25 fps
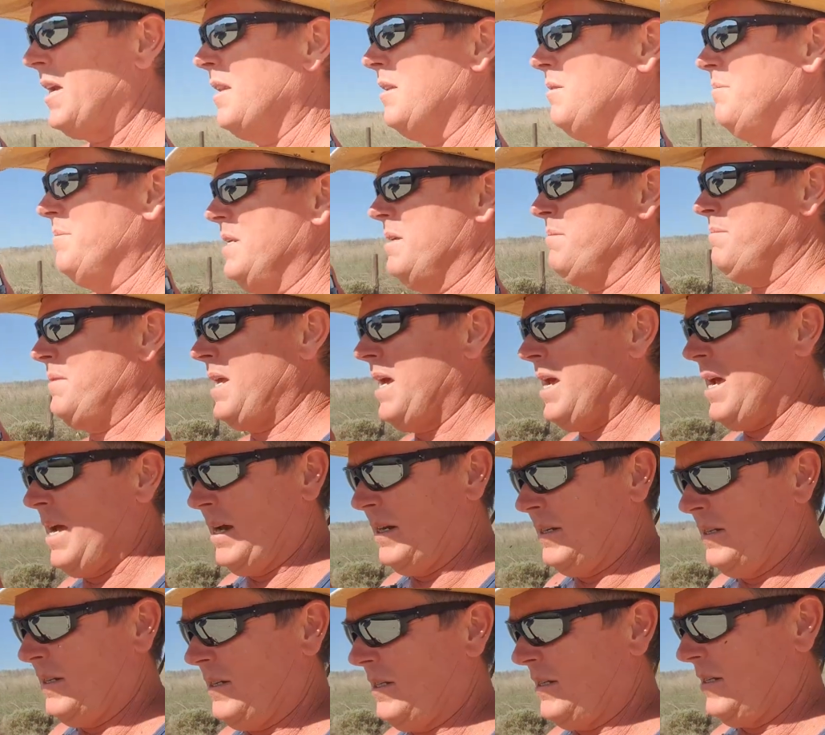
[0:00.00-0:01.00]
got aluminium
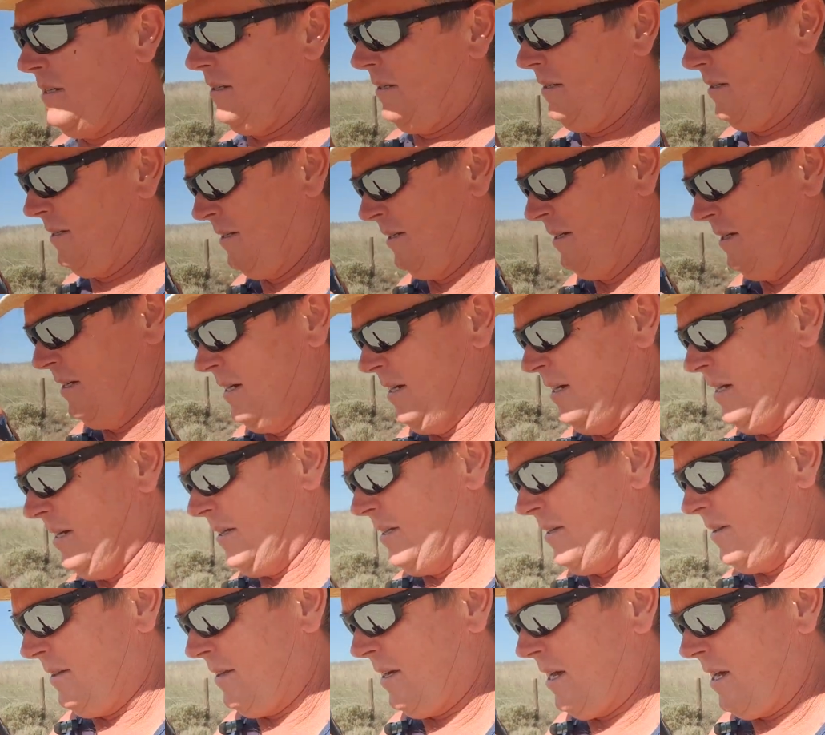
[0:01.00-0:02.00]
cans,
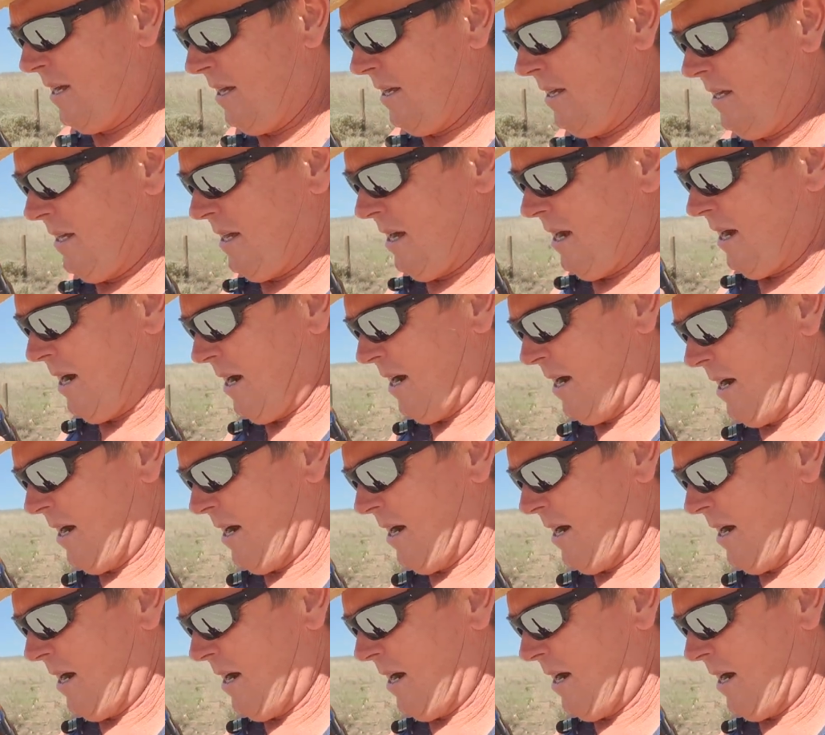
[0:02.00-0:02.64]
they